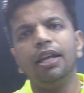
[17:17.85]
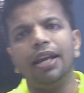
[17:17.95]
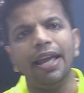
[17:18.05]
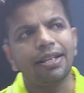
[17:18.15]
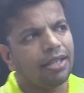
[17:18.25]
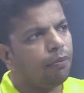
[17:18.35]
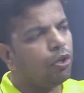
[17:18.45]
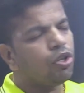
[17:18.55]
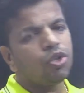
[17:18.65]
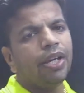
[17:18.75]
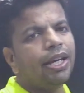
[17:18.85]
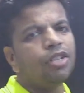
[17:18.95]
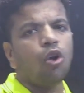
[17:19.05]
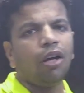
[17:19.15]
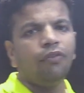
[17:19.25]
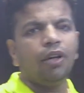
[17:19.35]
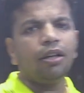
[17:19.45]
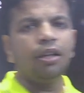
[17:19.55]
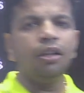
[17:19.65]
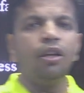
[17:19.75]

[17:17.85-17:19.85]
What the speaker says: Like CPU is doing its own work.